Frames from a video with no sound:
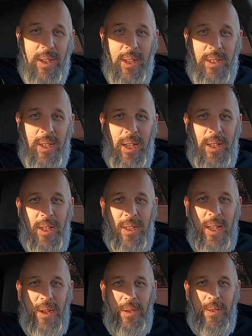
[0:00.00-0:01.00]
that's
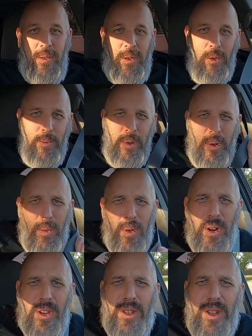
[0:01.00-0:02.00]
how GoPro
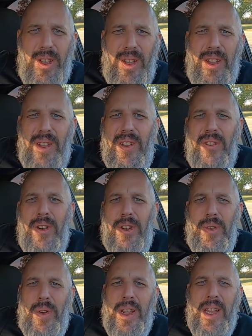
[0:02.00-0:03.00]
works. We're at
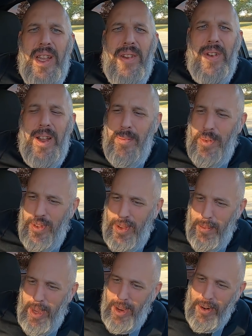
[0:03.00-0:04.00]

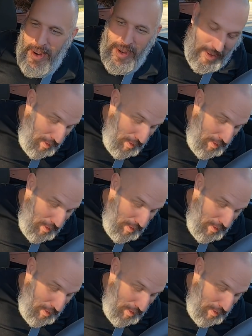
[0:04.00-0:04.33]
25% battery.